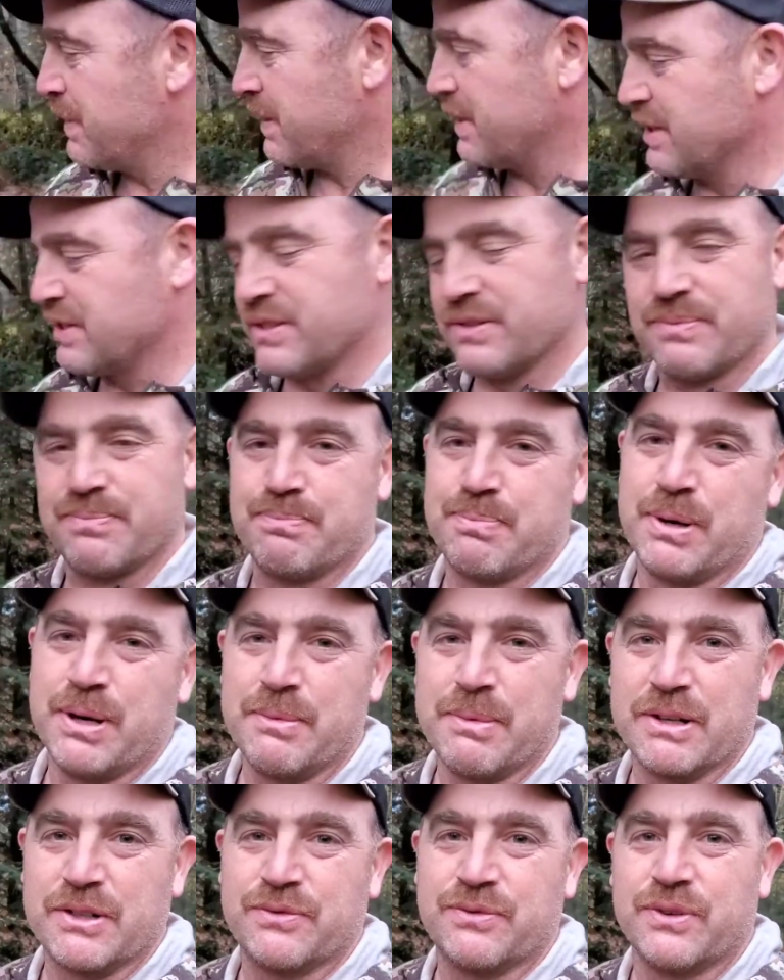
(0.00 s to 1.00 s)
This is pretty
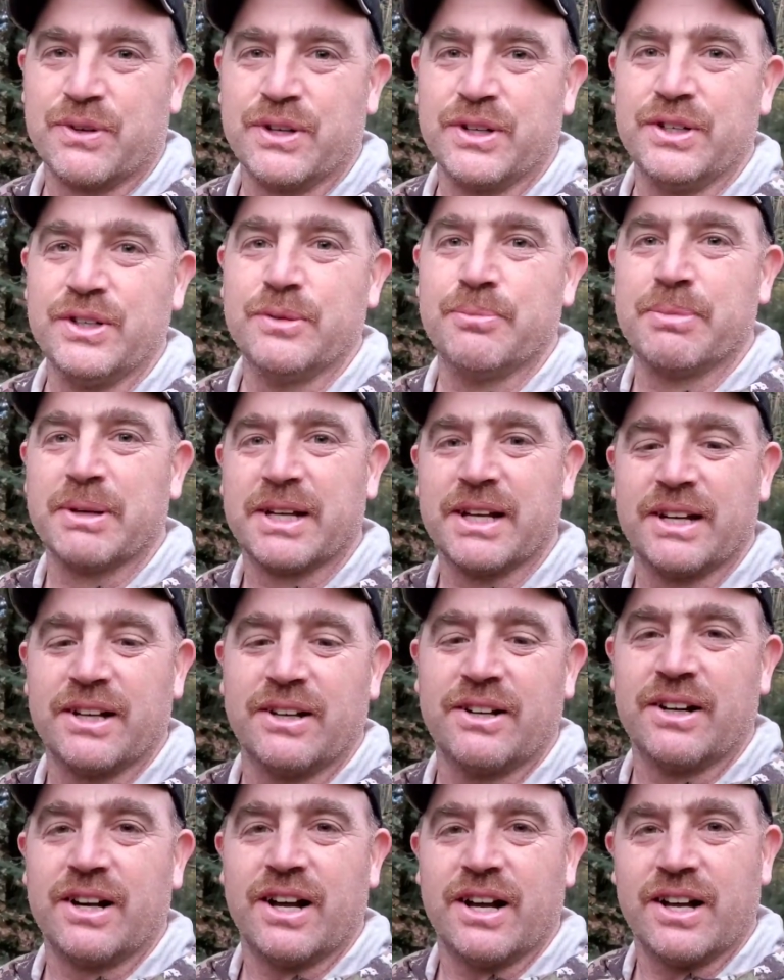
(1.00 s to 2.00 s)
much for you
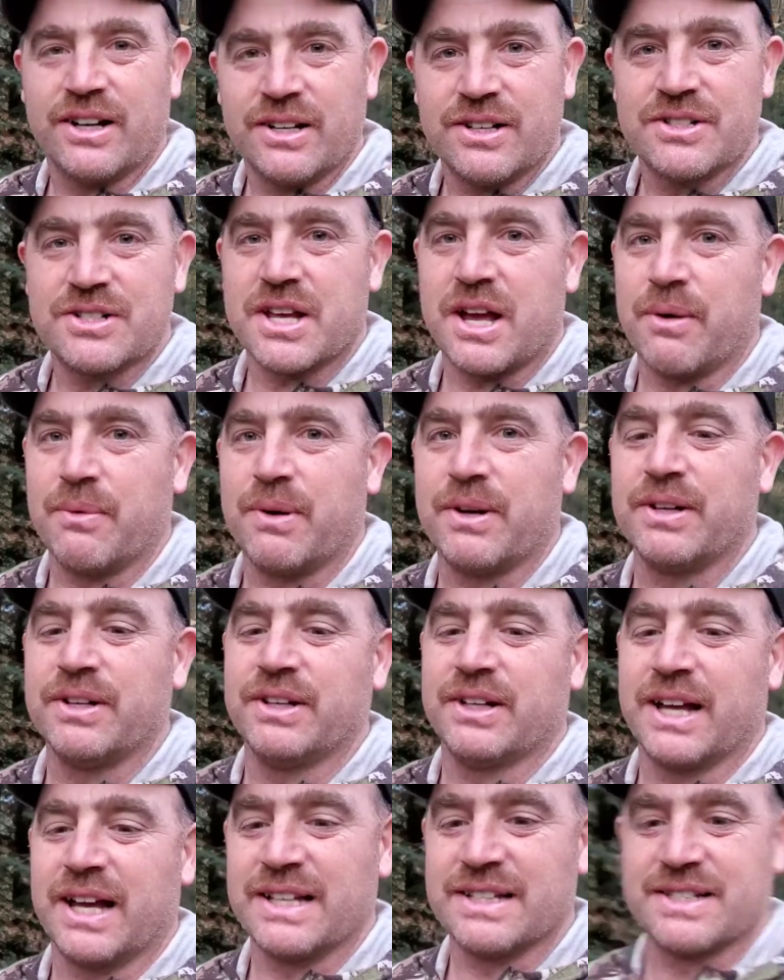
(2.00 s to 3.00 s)
beginner hunters. I want
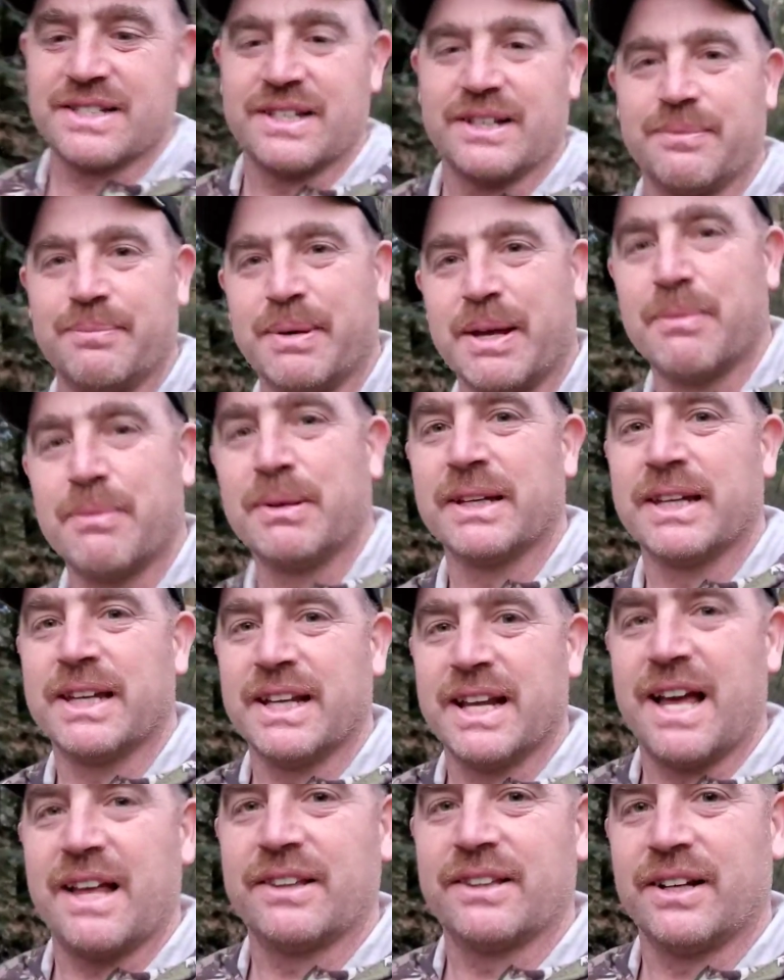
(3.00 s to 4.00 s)
you guys to be able to get
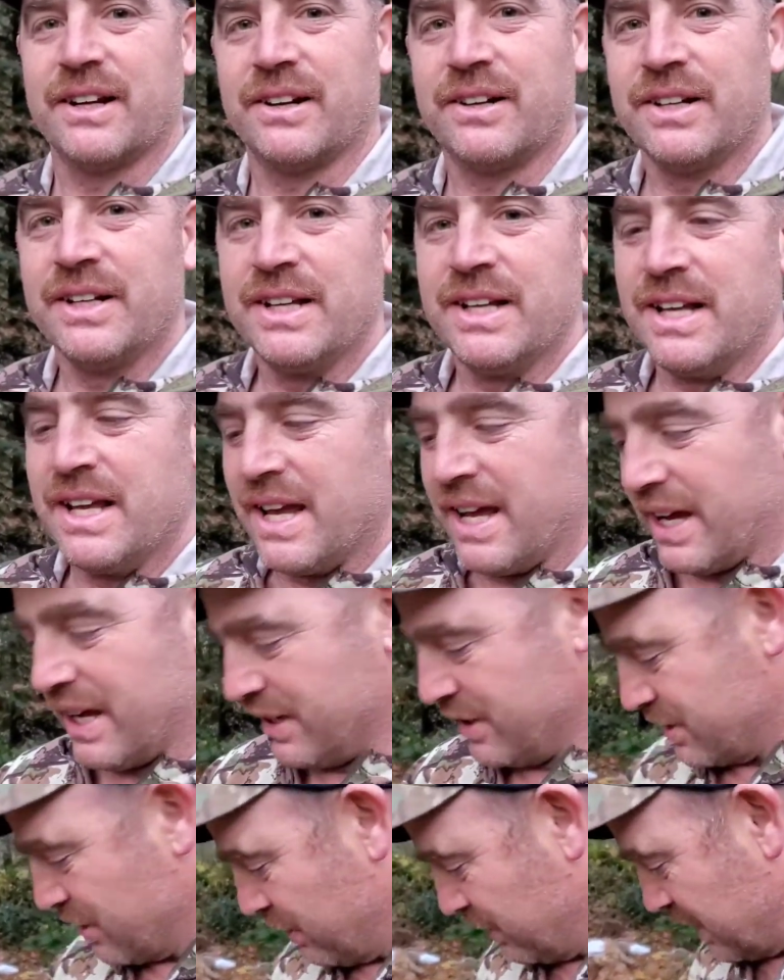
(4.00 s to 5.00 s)
out there
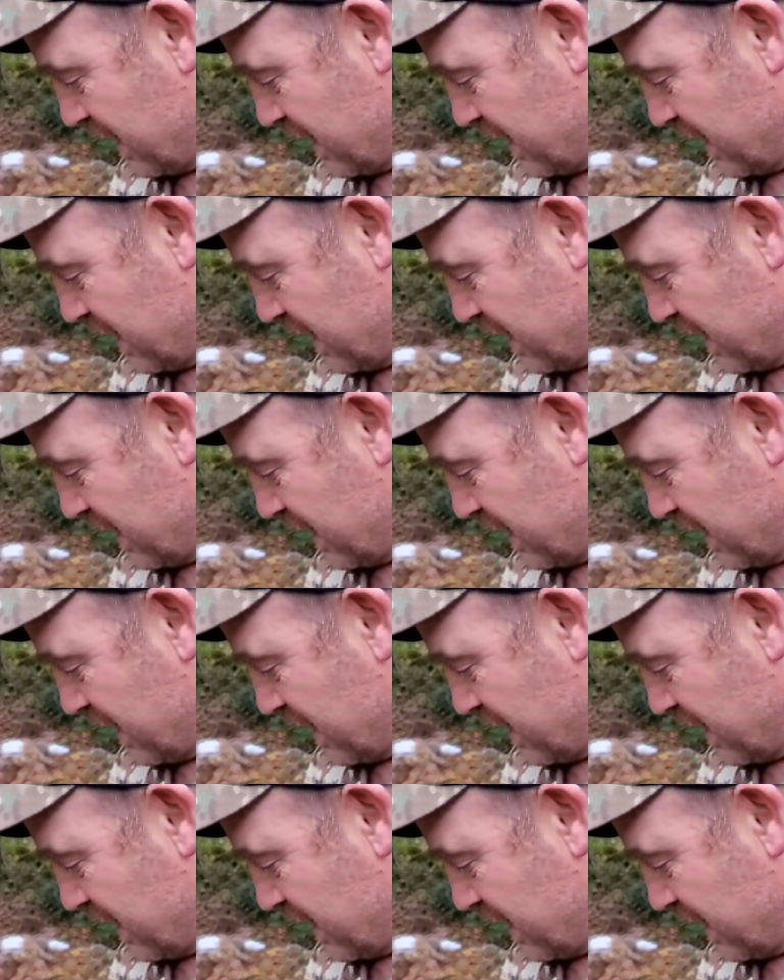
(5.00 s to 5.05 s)
and don't